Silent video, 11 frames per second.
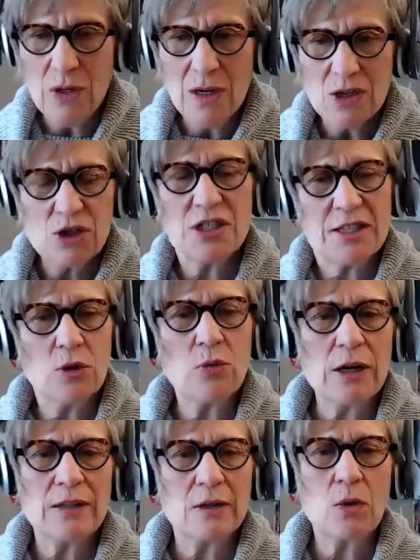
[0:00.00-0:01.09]
she's still
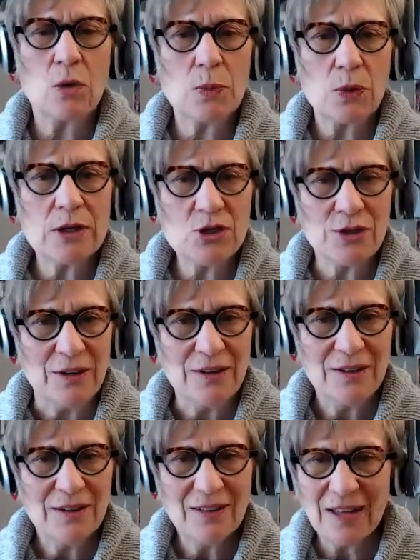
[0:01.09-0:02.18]
running the corporation.
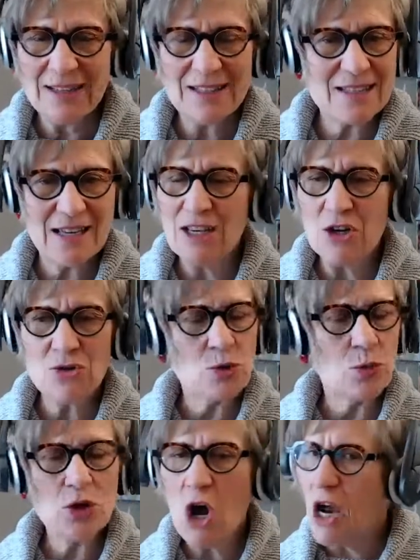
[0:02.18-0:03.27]
Like it's, you know, so
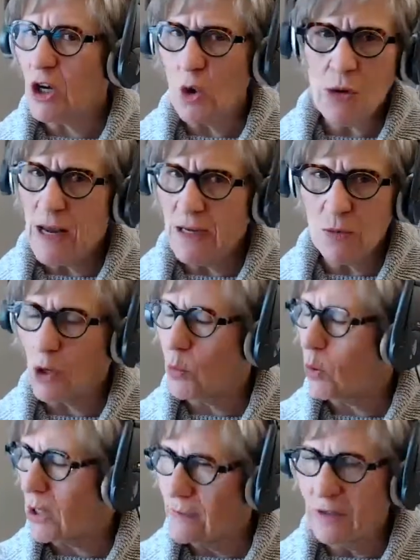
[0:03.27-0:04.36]
we're not going anywhere.
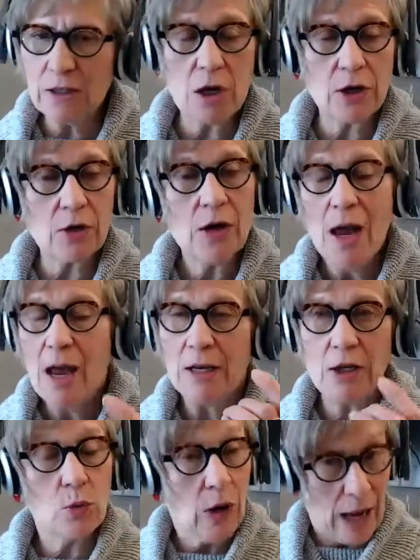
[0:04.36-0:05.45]
We're living longer, and, you
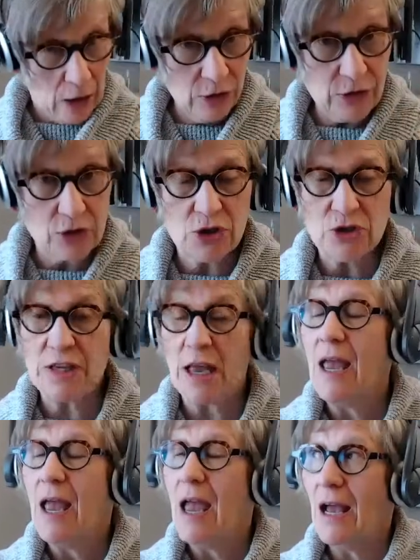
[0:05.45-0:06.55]
know, we're healthier, as you
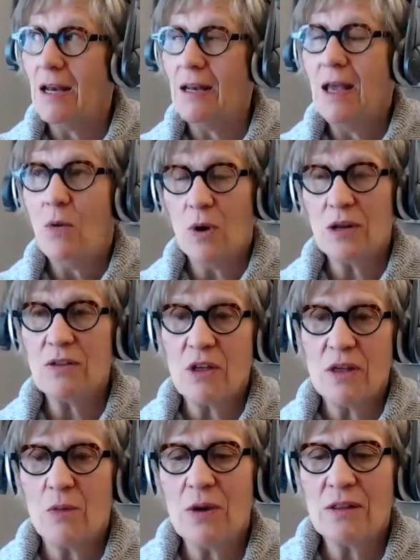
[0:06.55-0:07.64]
say. And one of
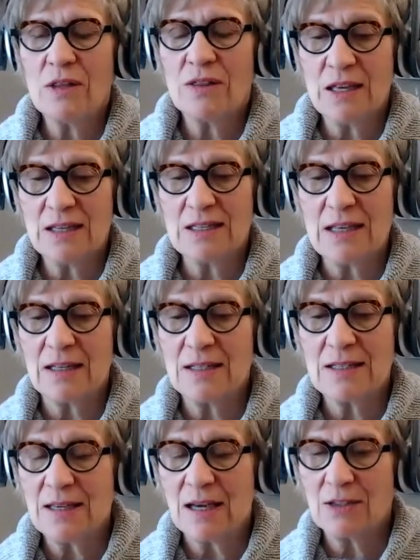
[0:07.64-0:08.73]
the things
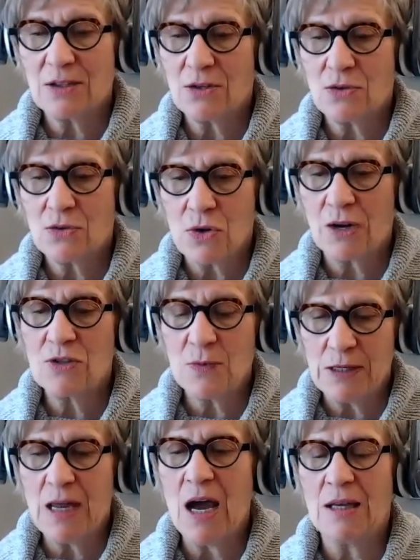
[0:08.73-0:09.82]
that drives me
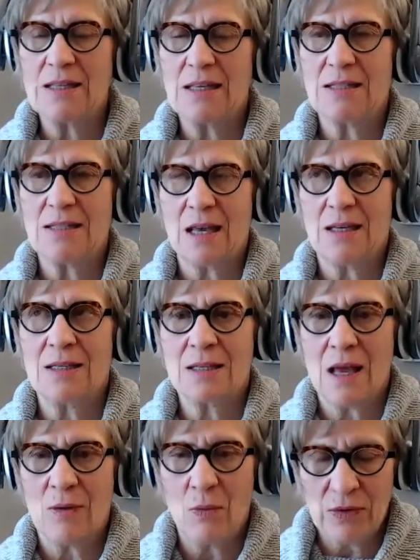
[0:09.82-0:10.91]
nuts is
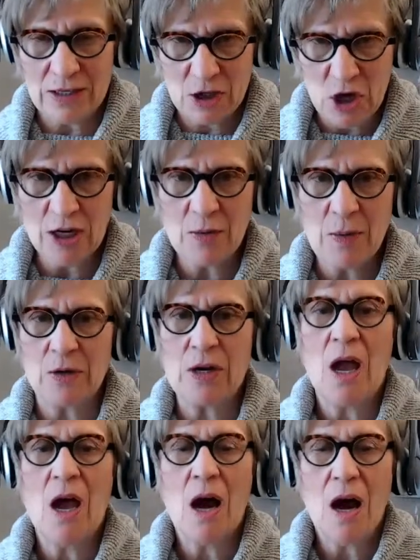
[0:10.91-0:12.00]
when they talk about
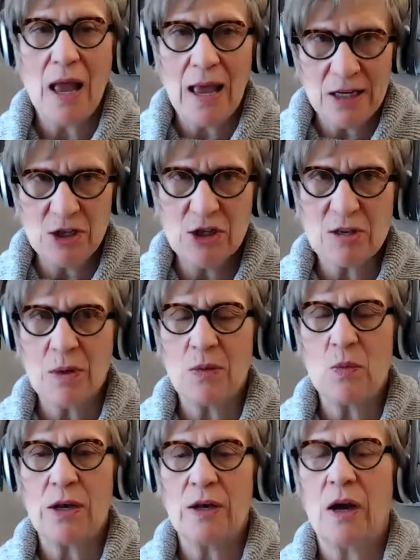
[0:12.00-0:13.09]
ageism and
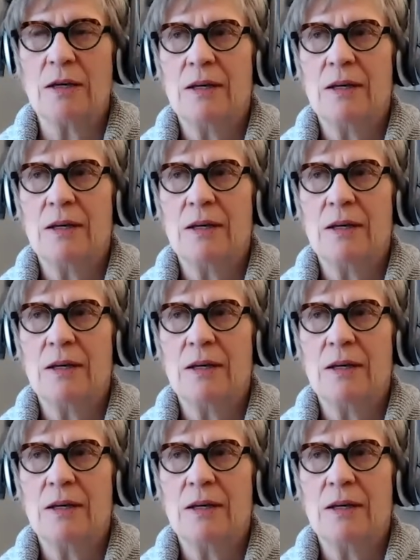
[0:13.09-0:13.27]
whatnot,